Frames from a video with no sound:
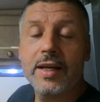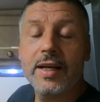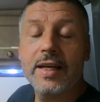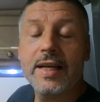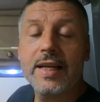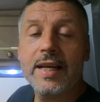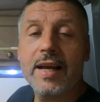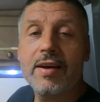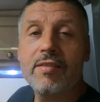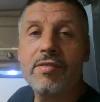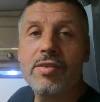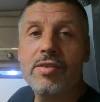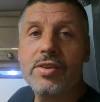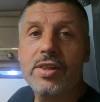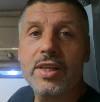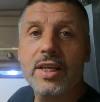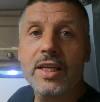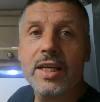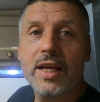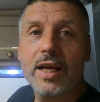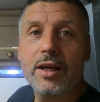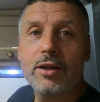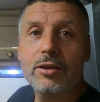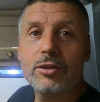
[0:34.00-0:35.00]
and
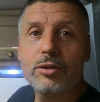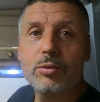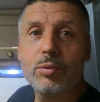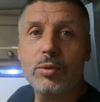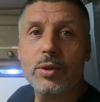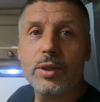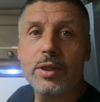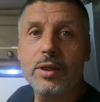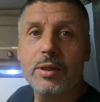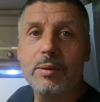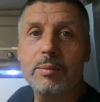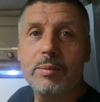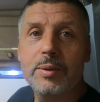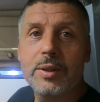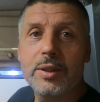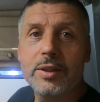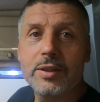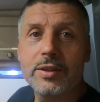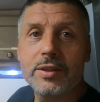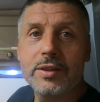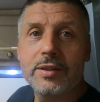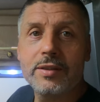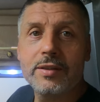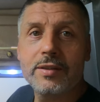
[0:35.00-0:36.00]
everything else we're gonna
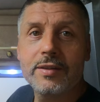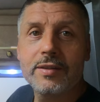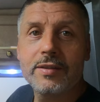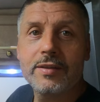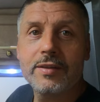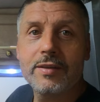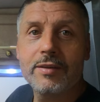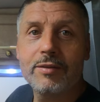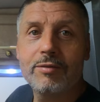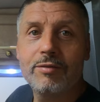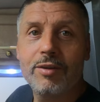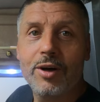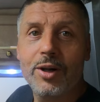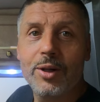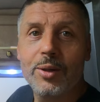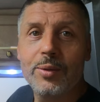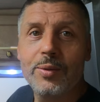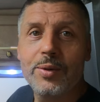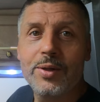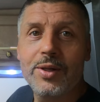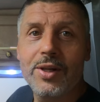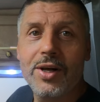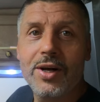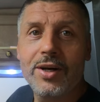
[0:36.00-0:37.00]
build.
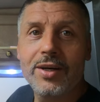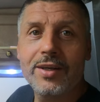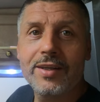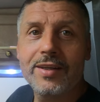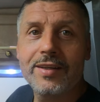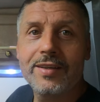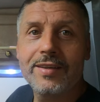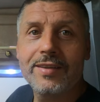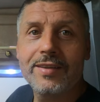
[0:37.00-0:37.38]
Follow along.